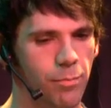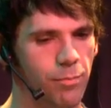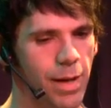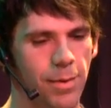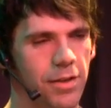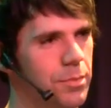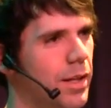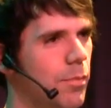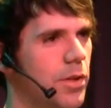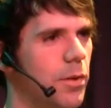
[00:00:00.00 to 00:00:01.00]
Maybe also my
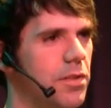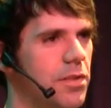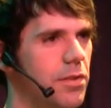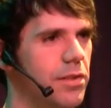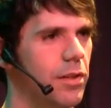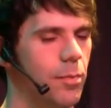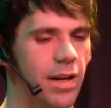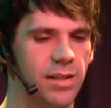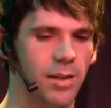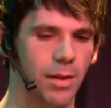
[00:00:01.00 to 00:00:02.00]
computer was too slow, but
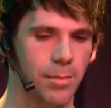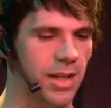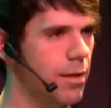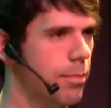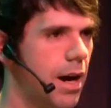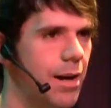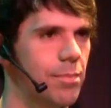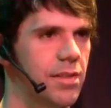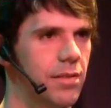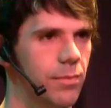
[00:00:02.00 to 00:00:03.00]
I'd sometimes get
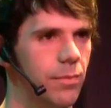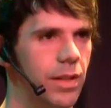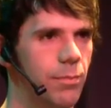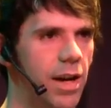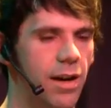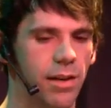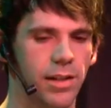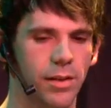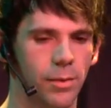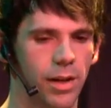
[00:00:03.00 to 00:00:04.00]
pops in my
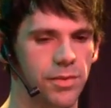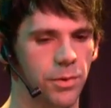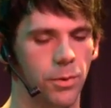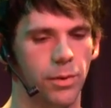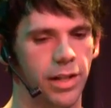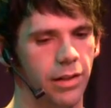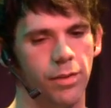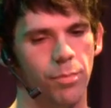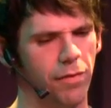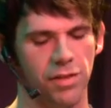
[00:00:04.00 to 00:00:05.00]
audio while I was recording, or the
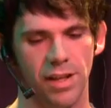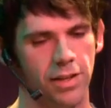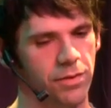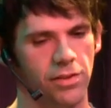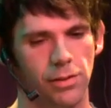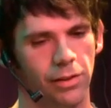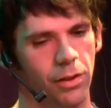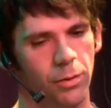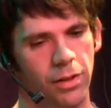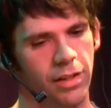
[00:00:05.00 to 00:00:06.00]
buffer size was too
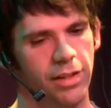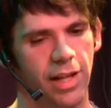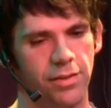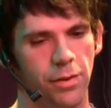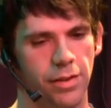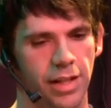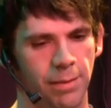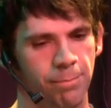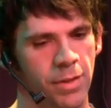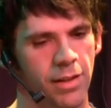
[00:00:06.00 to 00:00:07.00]
low, that sort of thing.
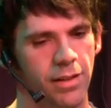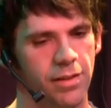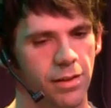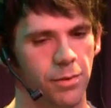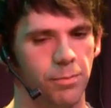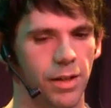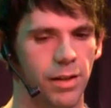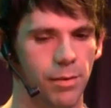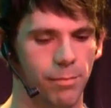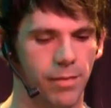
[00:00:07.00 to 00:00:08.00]
So
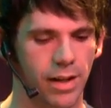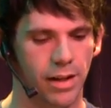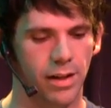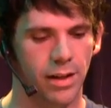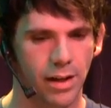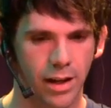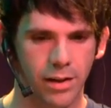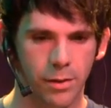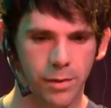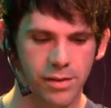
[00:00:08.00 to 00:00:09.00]
I
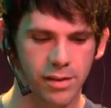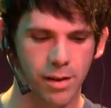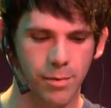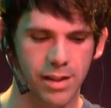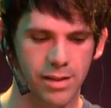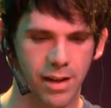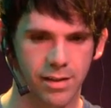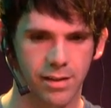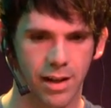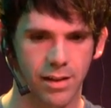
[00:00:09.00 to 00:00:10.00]
know in some of these
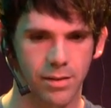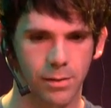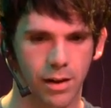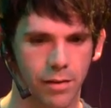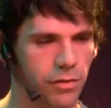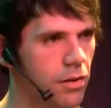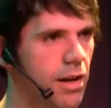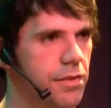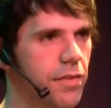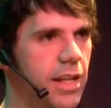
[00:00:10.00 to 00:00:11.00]
sessions I had to do a lot of
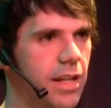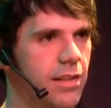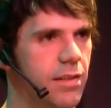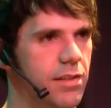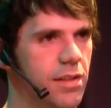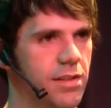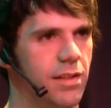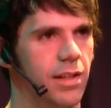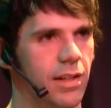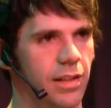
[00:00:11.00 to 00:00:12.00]
crossfading to just,
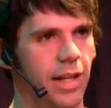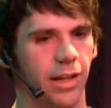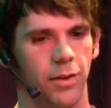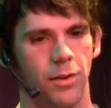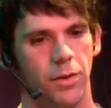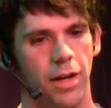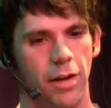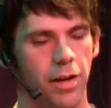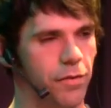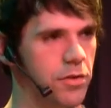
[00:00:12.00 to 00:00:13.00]
like,
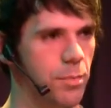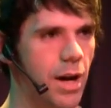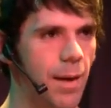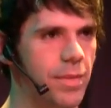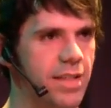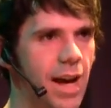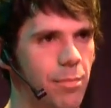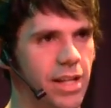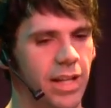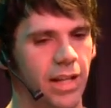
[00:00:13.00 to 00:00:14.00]
if there's a pop that's
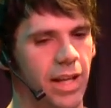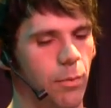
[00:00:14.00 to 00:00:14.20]
happening and it